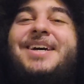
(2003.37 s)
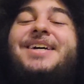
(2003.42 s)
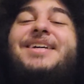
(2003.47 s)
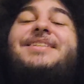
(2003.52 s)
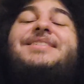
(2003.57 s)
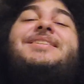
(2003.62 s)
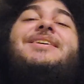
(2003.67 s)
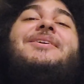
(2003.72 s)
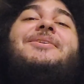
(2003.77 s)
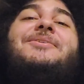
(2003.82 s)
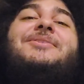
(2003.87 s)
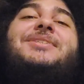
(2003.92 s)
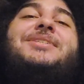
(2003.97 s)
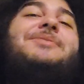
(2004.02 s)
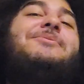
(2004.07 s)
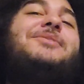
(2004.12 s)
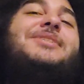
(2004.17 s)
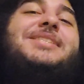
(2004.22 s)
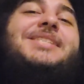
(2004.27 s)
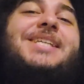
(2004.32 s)
So she
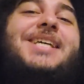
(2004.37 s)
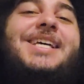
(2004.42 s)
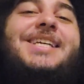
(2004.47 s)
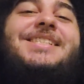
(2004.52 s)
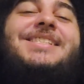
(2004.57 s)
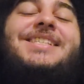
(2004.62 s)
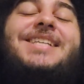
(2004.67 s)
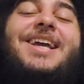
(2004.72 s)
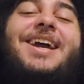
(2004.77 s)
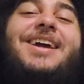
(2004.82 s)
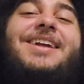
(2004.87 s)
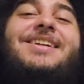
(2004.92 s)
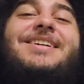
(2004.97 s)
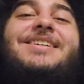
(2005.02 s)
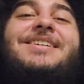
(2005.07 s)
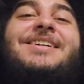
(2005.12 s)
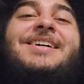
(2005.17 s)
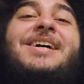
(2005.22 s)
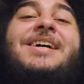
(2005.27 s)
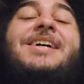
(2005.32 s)
would just kind
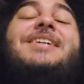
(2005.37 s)
of